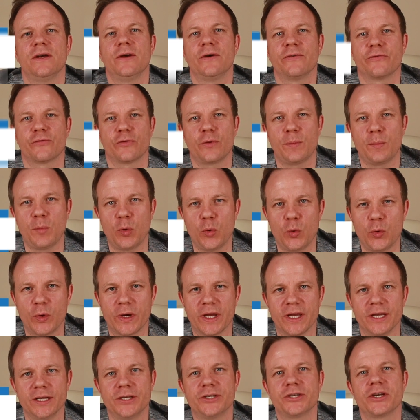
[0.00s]
for a
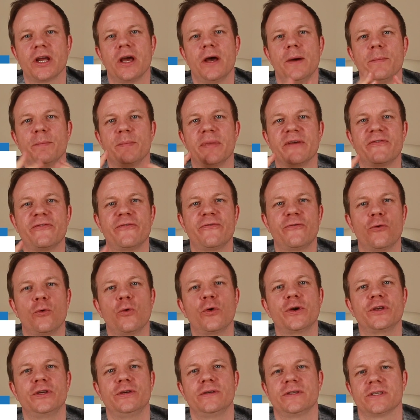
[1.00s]
mortgage
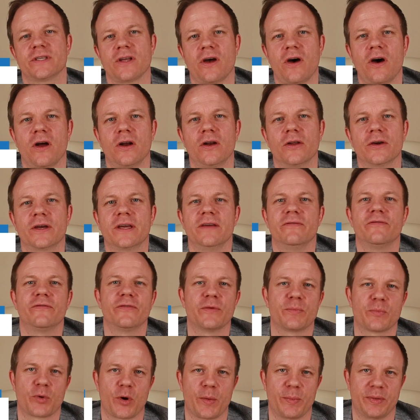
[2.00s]
before you start looking for
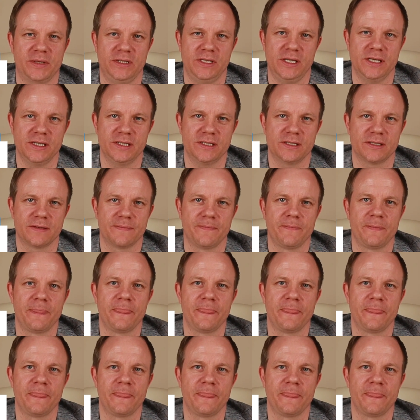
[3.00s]
properties.